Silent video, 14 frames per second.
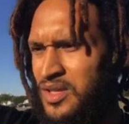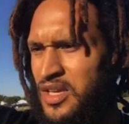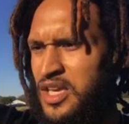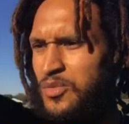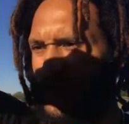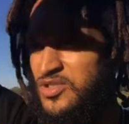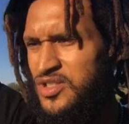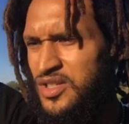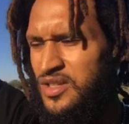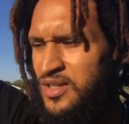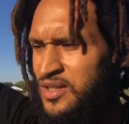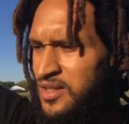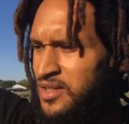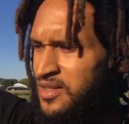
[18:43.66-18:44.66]
You
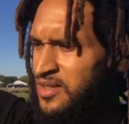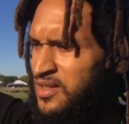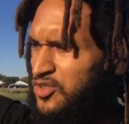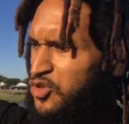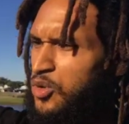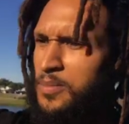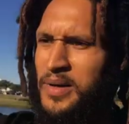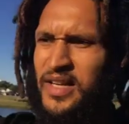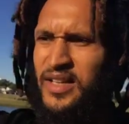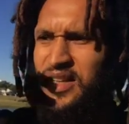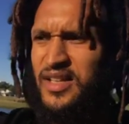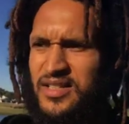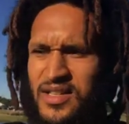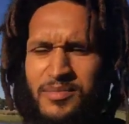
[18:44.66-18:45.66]
were made in
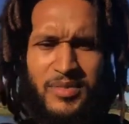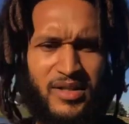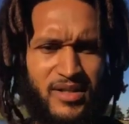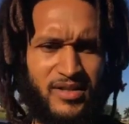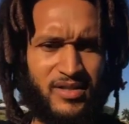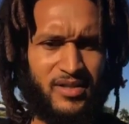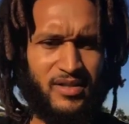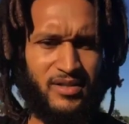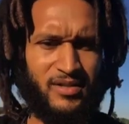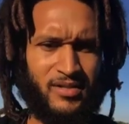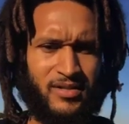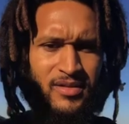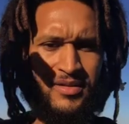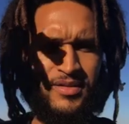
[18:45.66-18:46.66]
his image.
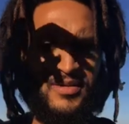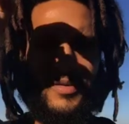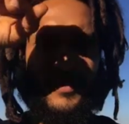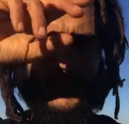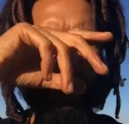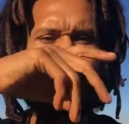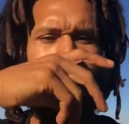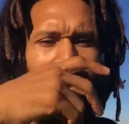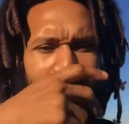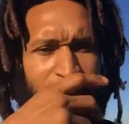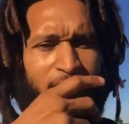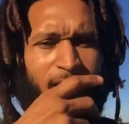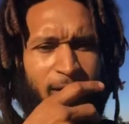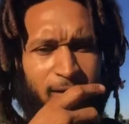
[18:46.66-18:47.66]

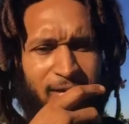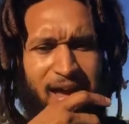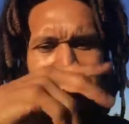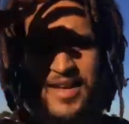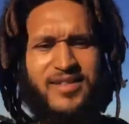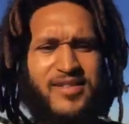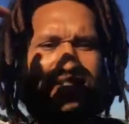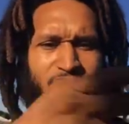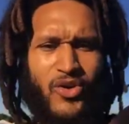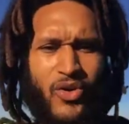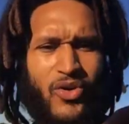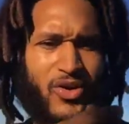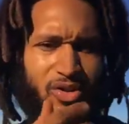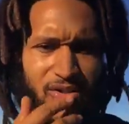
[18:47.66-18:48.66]
Yeah, not his and
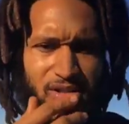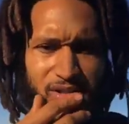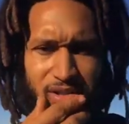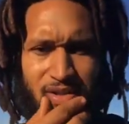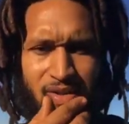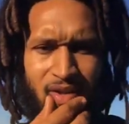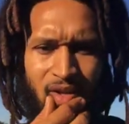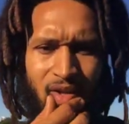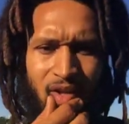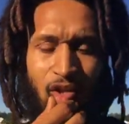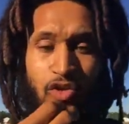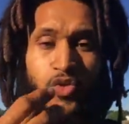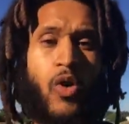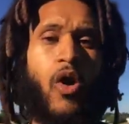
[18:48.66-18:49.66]
yours.
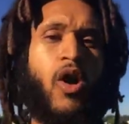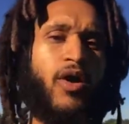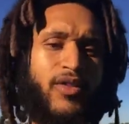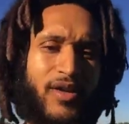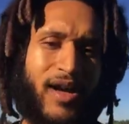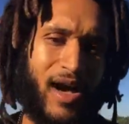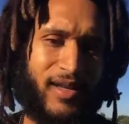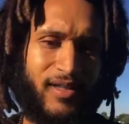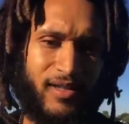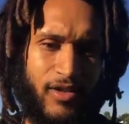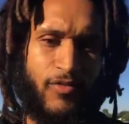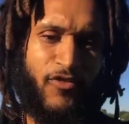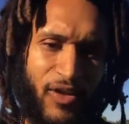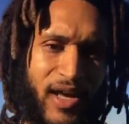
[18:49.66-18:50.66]
You are the God in
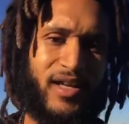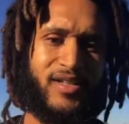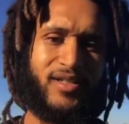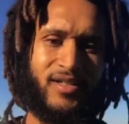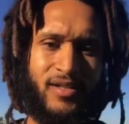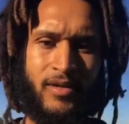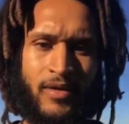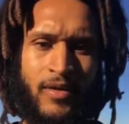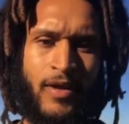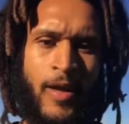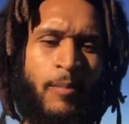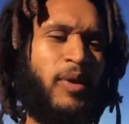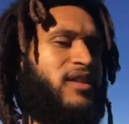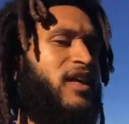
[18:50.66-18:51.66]
the flesh.
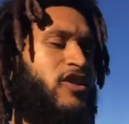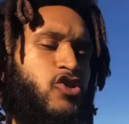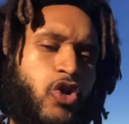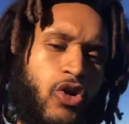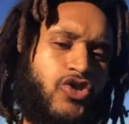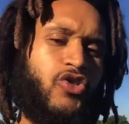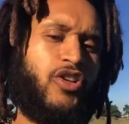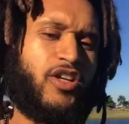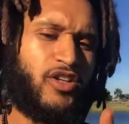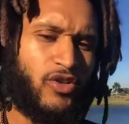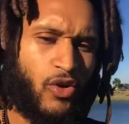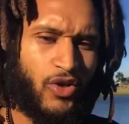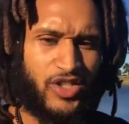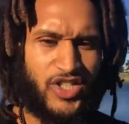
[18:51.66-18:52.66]
But they taught you to
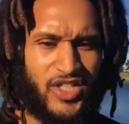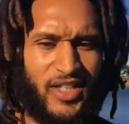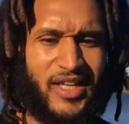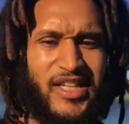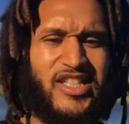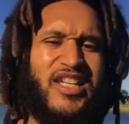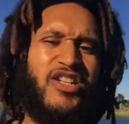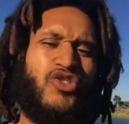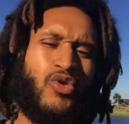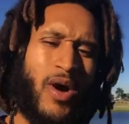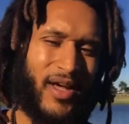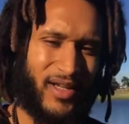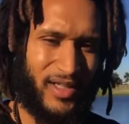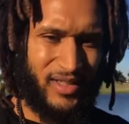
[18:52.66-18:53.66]
ignore this shit. They teach you
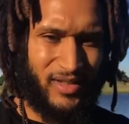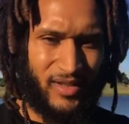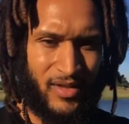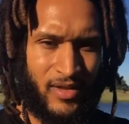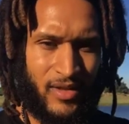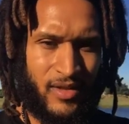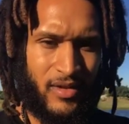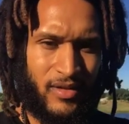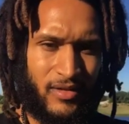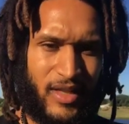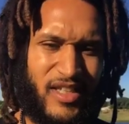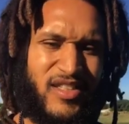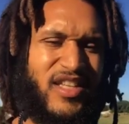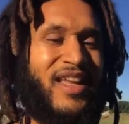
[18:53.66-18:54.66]
how to eat.
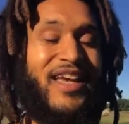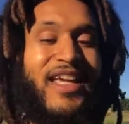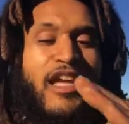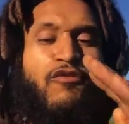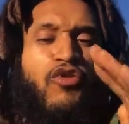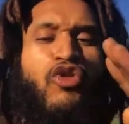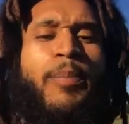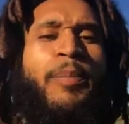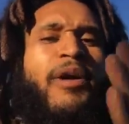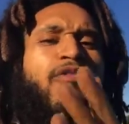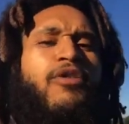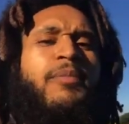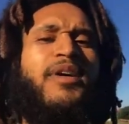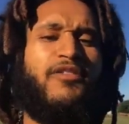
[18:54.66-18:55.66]
They give you the
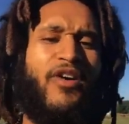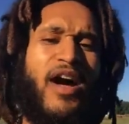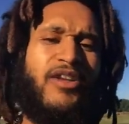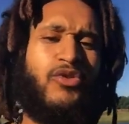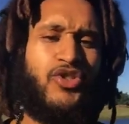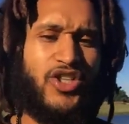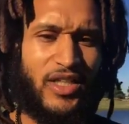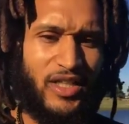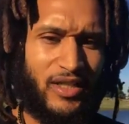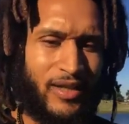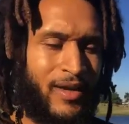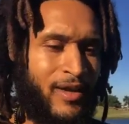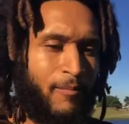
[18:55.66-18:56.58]
pyramid of how you should eat.